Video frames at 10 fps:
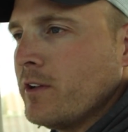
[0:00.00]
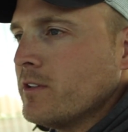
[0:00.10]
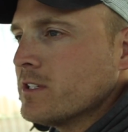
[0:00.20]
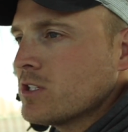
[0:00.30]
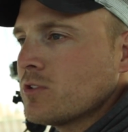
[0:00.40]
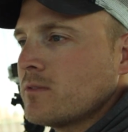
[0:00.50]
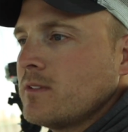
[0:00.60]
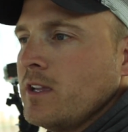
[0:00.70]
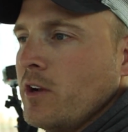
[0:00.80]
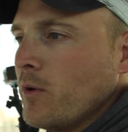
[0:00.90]
field, it's,
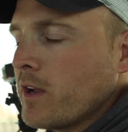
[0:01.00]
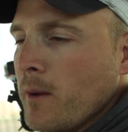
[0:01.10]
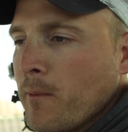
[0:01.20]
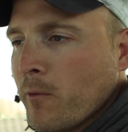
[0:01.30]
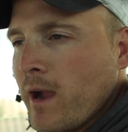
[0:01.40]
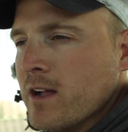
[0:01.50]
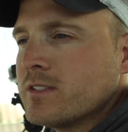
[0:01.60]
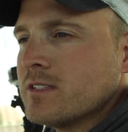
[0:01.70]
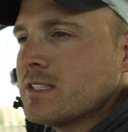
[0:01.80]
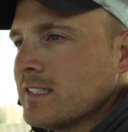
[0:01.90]
you know, a couple
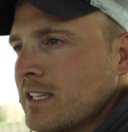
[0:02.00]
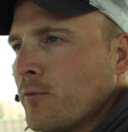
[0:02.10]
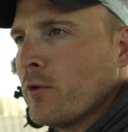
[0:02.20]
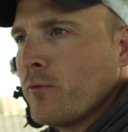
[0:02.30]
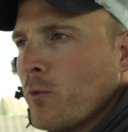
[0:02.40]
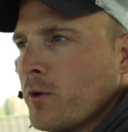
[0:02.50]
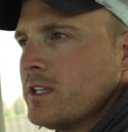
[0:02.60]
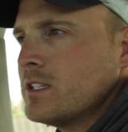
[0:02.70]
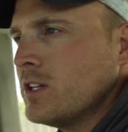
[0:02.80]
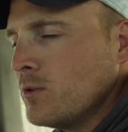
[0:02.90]
rounds of
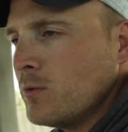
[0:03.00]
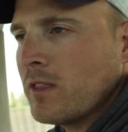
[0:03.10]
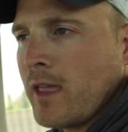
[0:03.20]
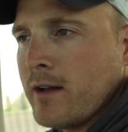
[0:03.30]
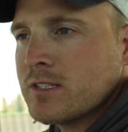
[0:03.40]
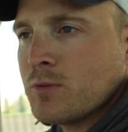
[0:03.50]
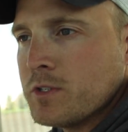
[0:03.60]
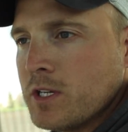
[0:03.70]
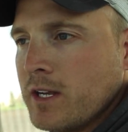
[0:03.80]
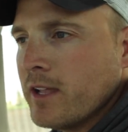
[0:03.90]
6442 without
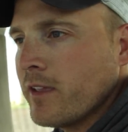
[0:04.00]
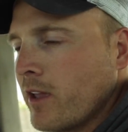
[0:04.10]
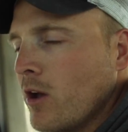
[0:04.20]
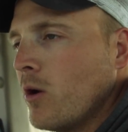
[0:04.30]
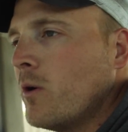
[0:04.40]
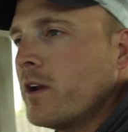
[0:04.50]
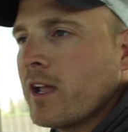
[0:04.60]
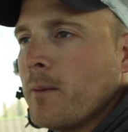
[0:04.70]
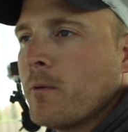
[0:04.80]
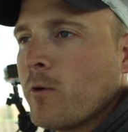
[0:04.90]
switching on the go, and a
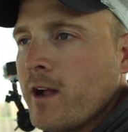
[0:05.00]
couple